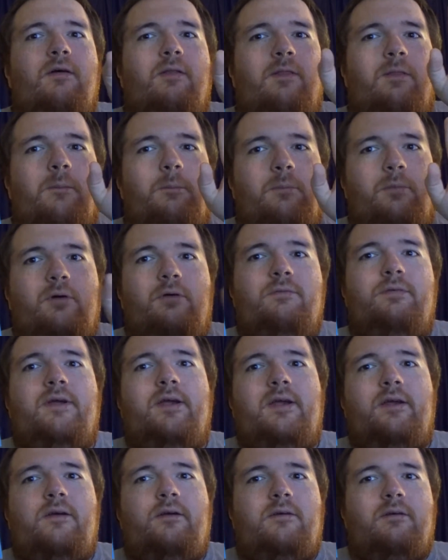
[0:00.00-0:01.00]
the
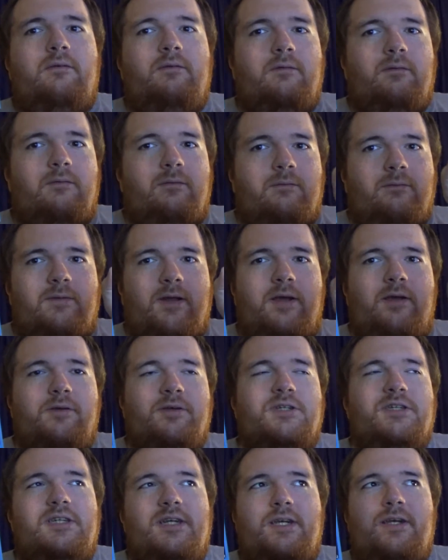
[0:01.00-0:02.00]
movie that you're
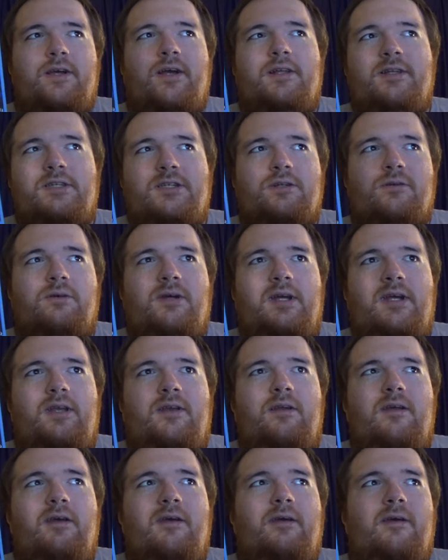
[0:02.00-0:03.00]
seeing on screen